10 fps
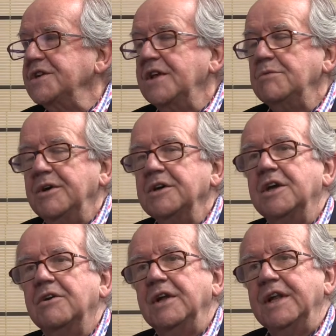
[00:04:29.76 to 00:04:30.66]
and then
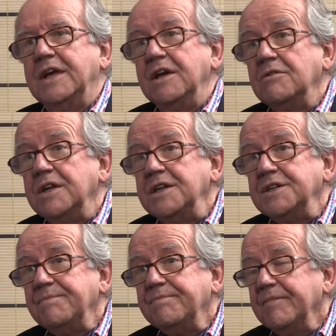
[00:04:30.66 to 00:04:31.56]
mercurially gilded.
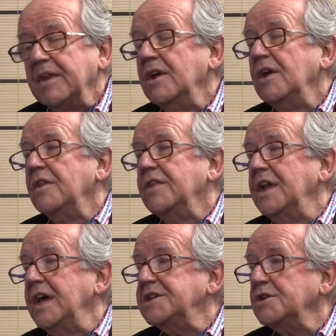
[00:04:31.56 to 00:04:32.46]
The
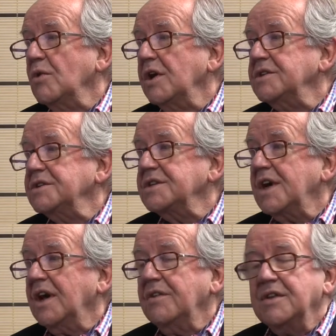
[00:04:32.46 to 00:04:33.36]
later ones
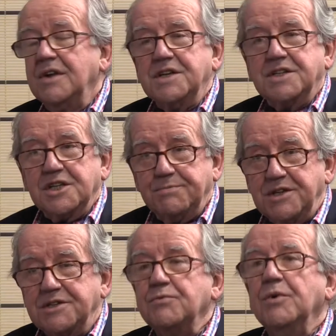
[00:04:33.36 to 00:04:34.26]
and the less
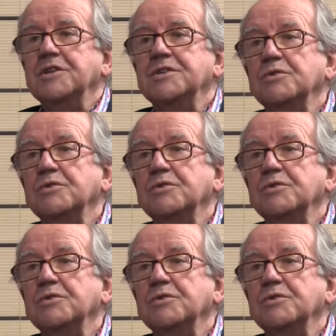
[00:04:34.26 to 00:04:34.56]
expensive ones, of